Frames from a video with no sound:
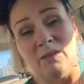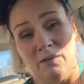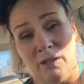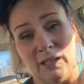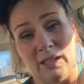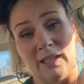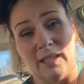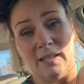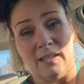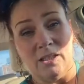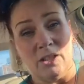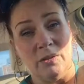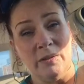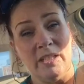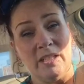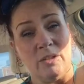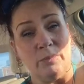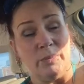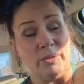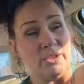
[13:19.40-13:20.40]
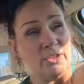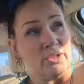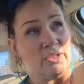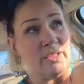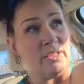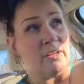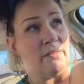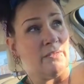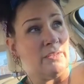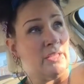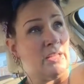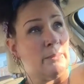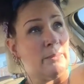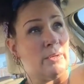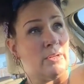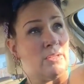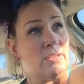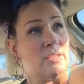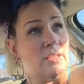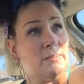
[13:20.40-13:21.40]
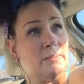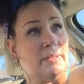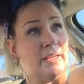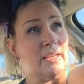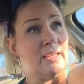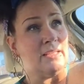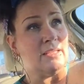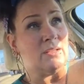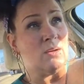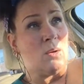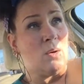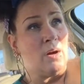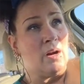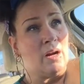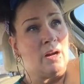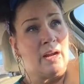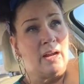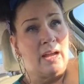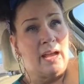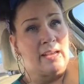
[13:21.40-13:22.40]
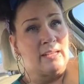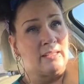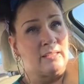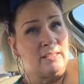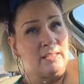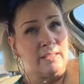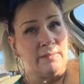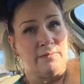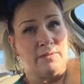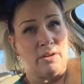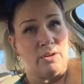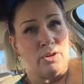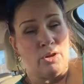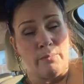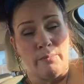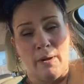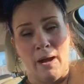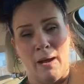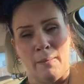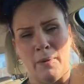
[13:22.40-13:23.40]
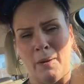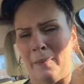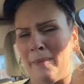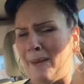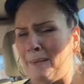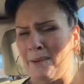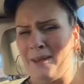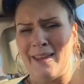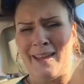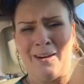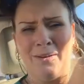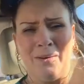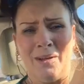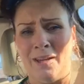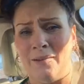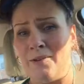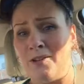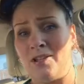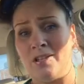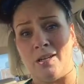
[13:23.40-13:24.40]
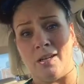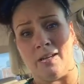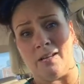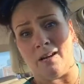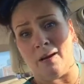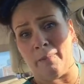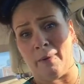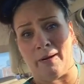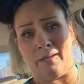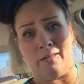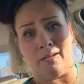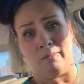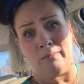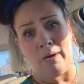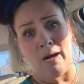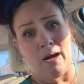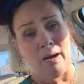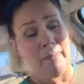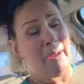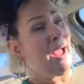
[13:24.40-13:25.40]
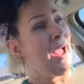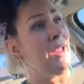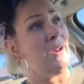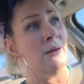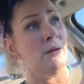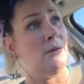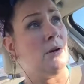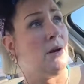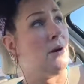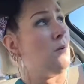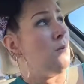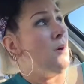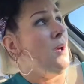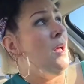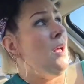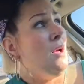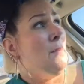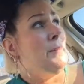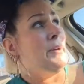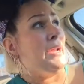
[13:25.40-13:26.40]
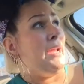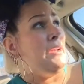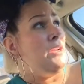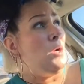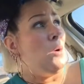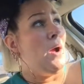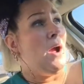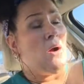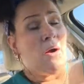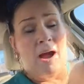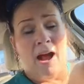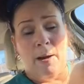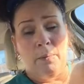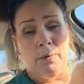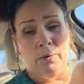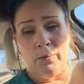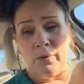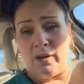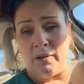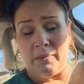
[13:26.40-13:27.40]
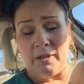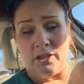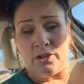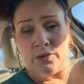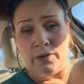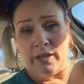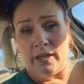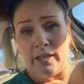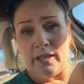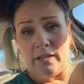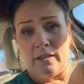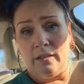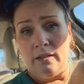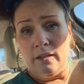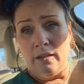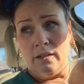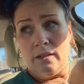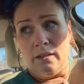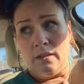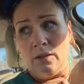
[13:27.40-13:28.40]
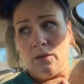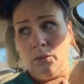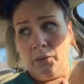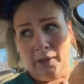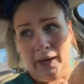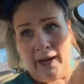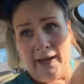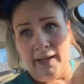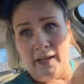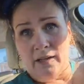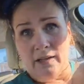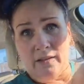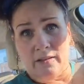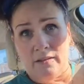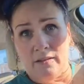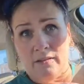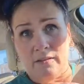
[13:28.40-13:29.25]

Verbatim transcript: Really. You need to put yourself in that person's place or act as if they're your mom. Or maybe they don't give a shit about their mom. I don't know. But I know how I would want to be treated when I get